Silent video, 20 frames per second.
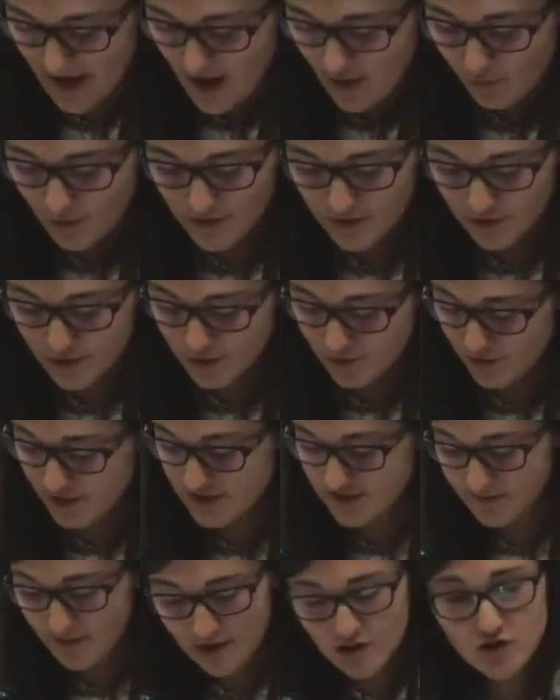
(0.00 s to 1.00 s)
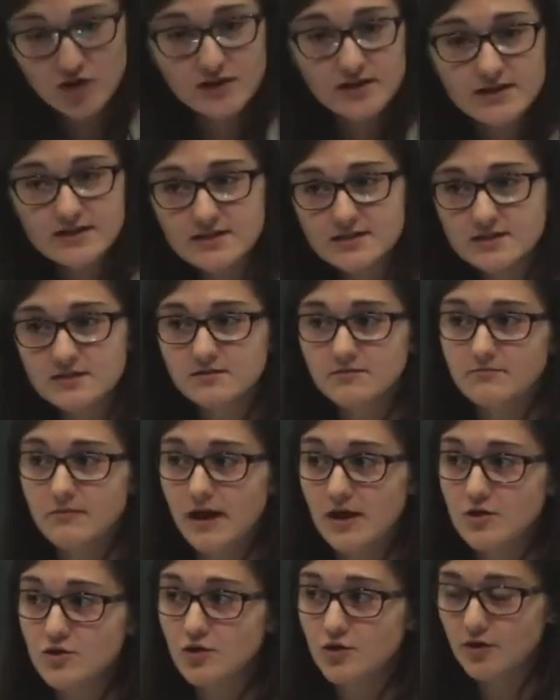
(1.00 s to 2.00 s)
Whether you're a specialist,
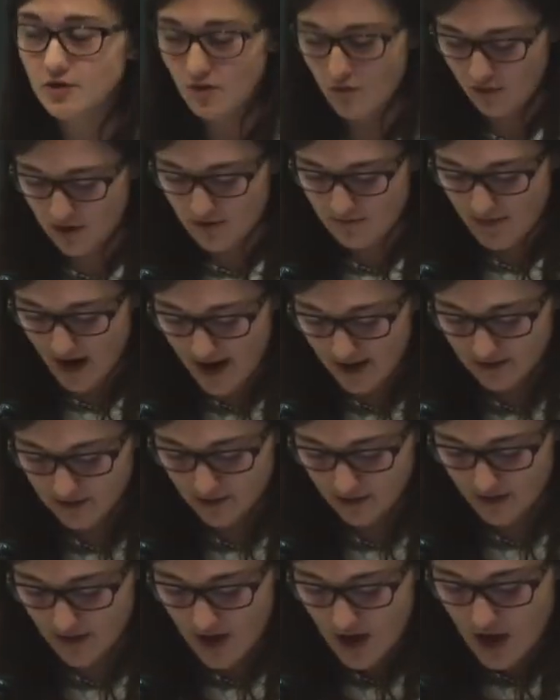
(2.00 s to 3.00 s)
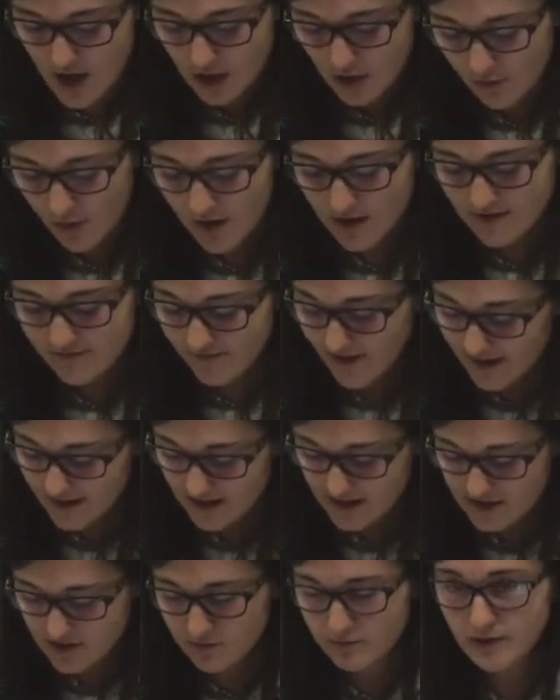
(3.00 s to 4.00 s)
major, or a minor, you are
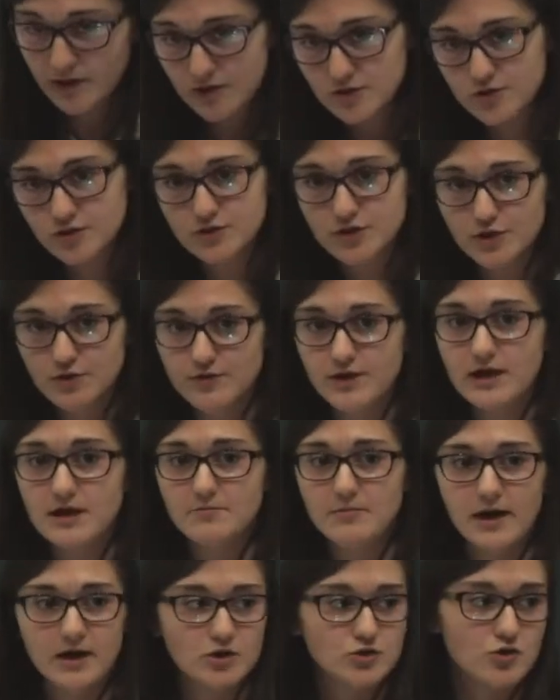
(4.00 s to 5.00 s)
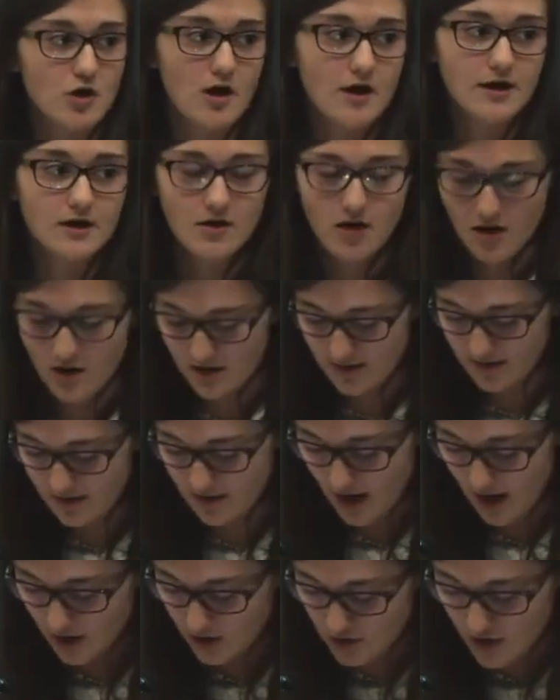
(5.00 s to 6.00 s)
invited to build your degree by drawing on
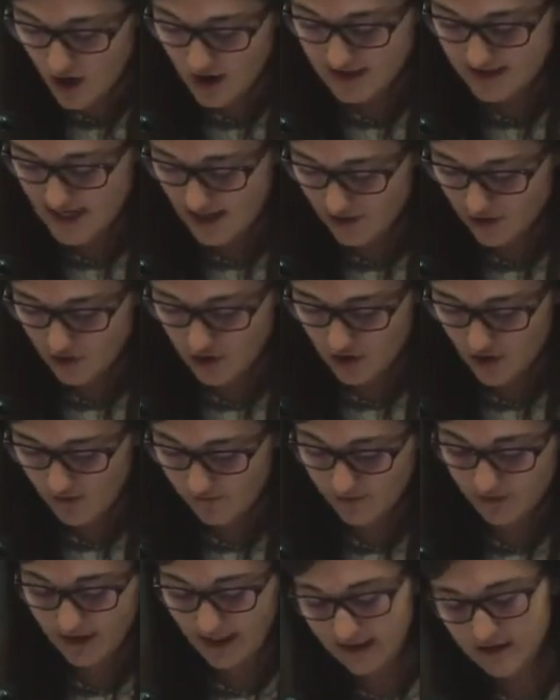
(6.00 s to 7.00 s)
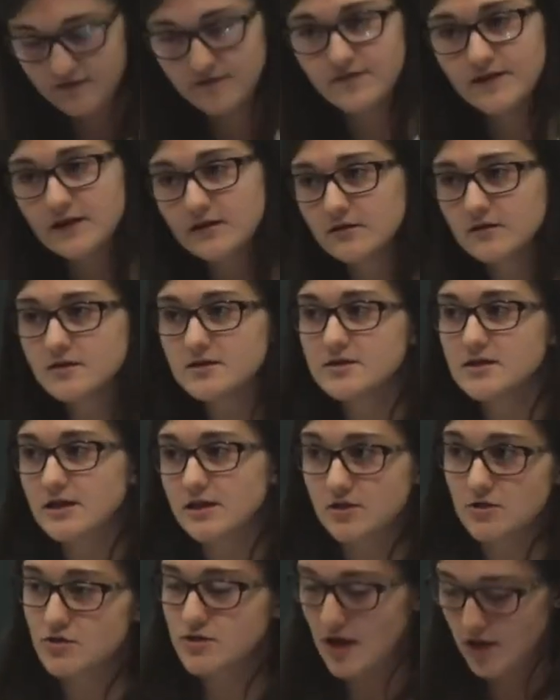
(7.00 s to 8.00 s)
a cross-section of related fields,
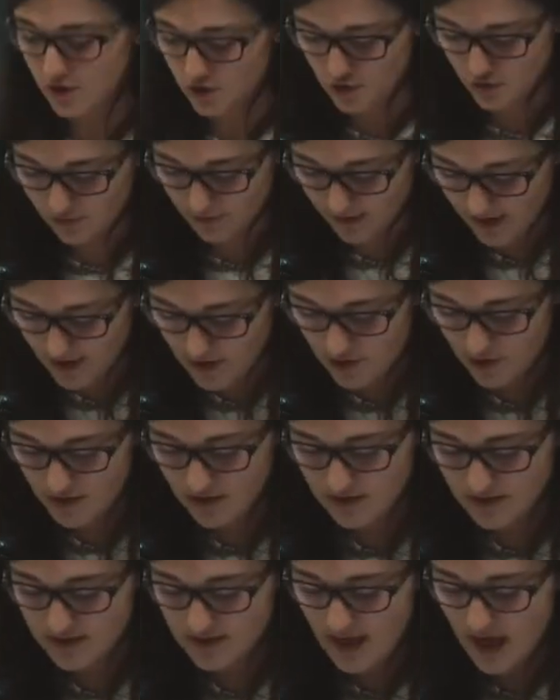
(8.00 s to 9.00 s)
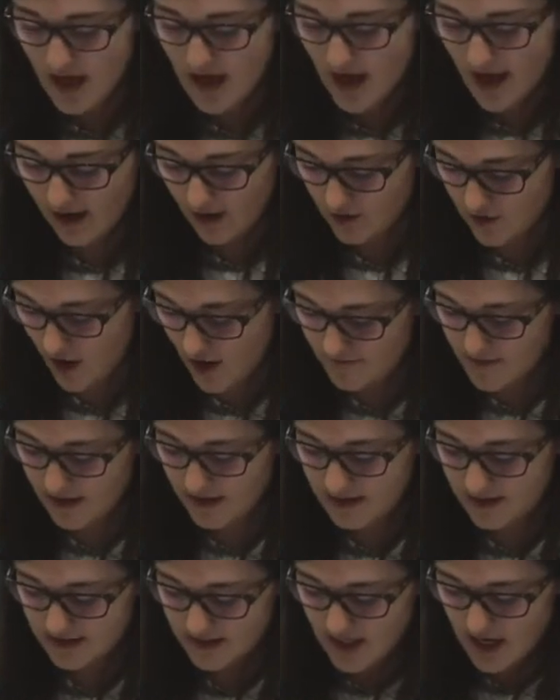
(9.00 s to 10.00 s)
international relations,
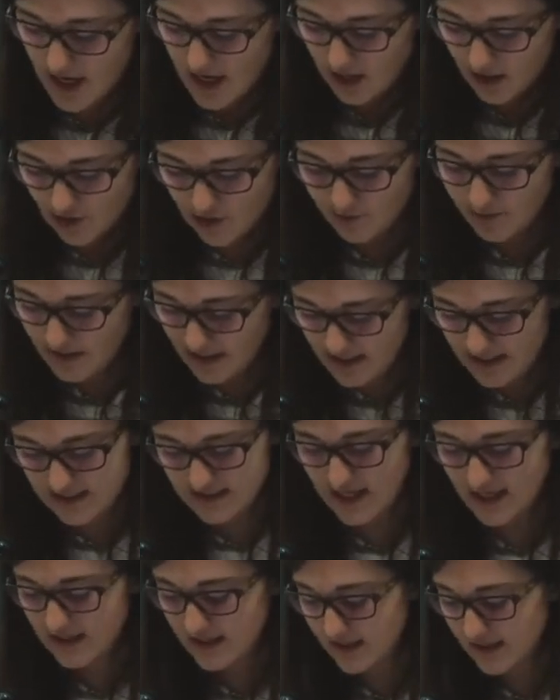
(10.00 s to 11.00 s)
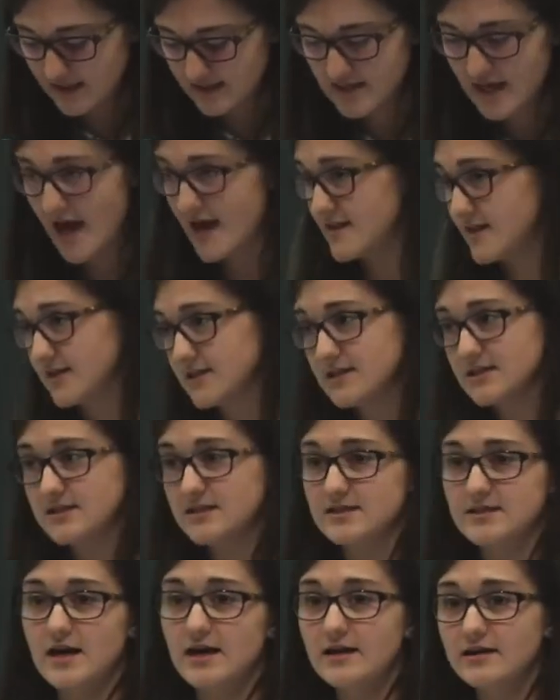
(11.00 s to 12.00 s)
economics, European studies, ethics and
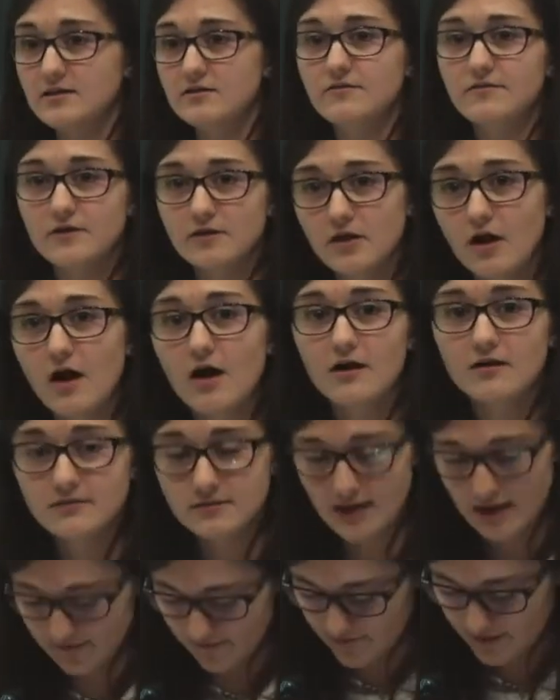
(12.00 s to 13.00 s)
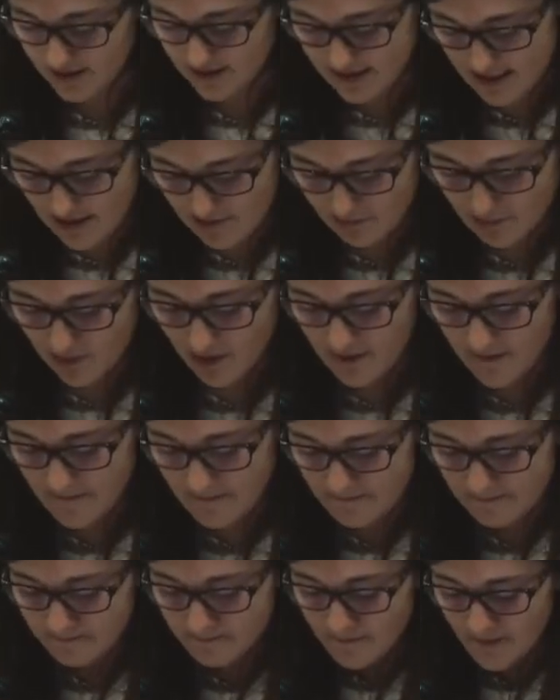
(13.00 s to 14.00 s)
society, and for law, for
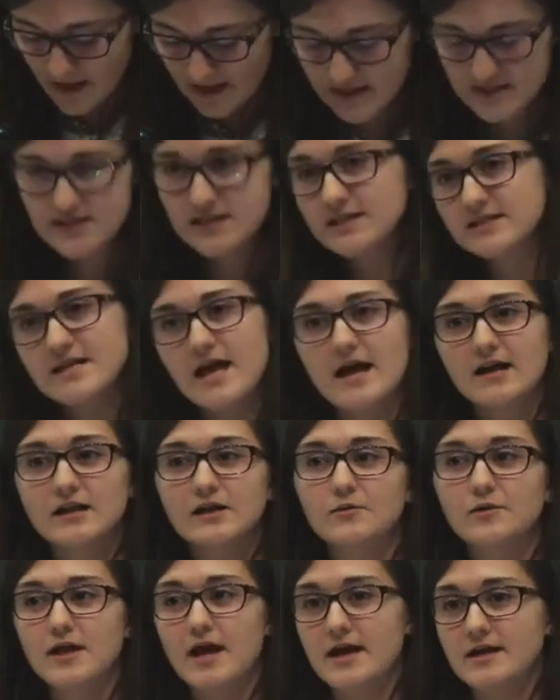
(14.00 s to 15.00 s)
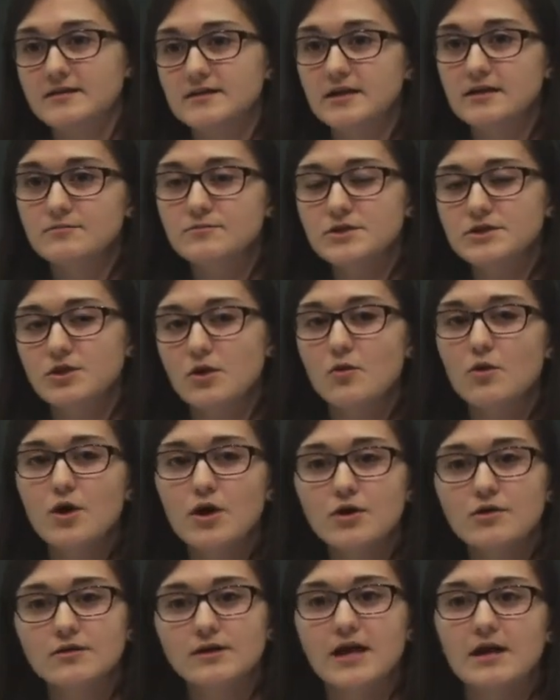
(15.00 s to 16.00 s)
example. And this is exactly what I did. So
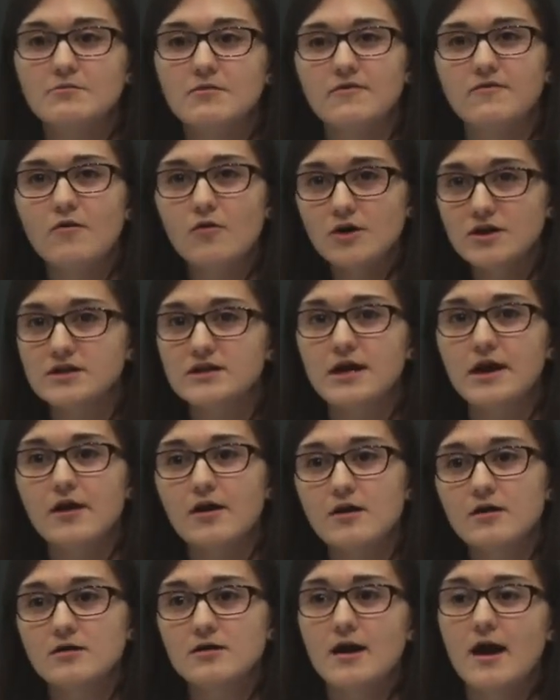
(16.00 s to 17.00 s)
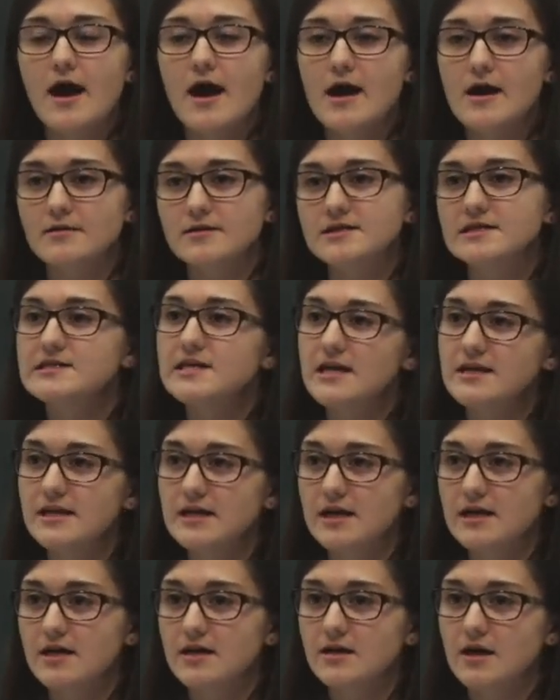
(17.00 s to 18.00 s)
currently I'm a fourth year,
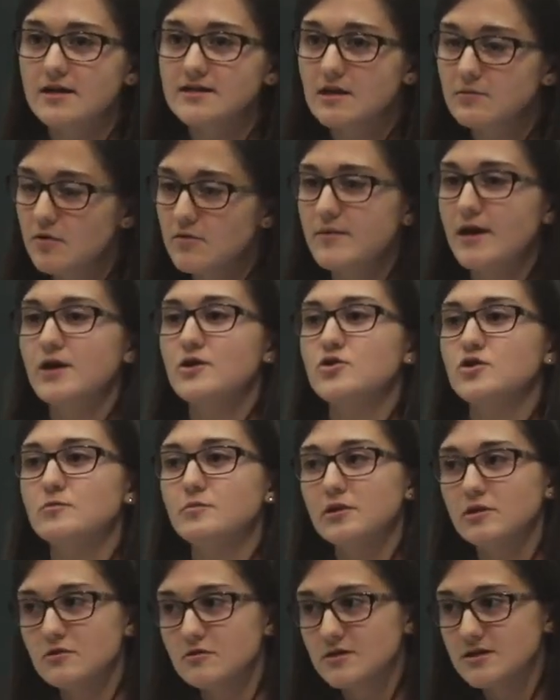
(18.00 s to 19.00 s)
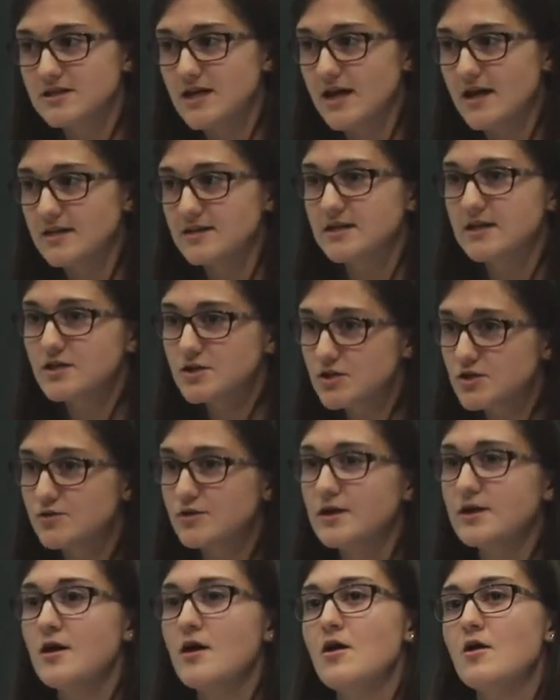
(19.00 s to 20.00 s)
studying a double major in political science
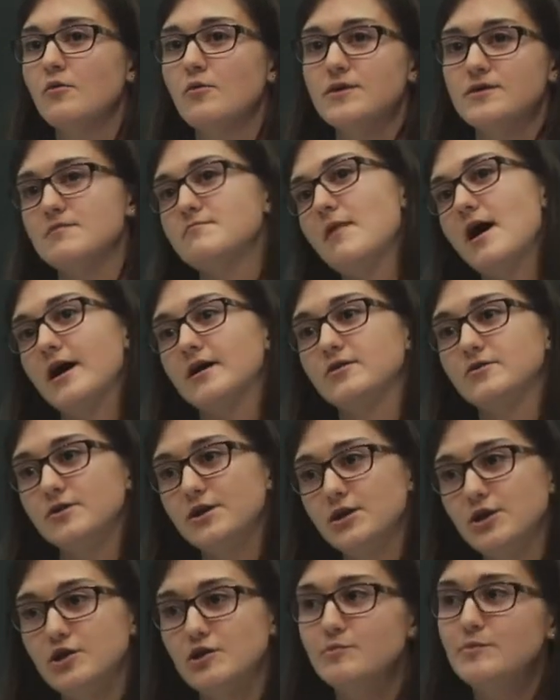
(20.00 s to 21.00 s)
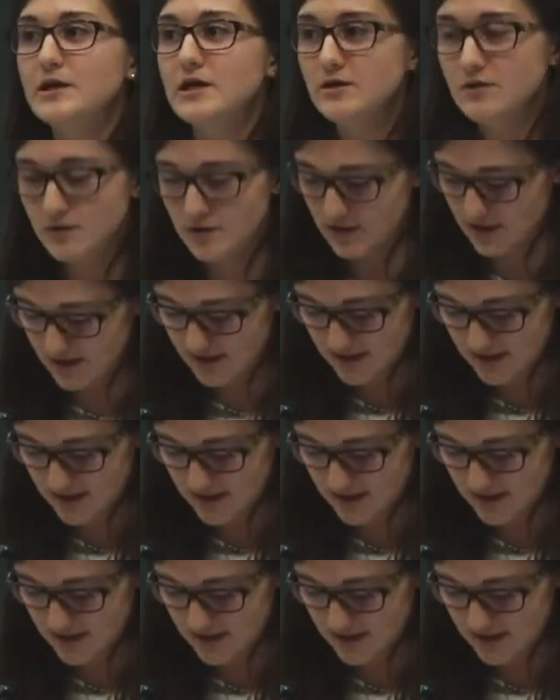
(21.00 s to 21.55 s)
history with a minor in European Union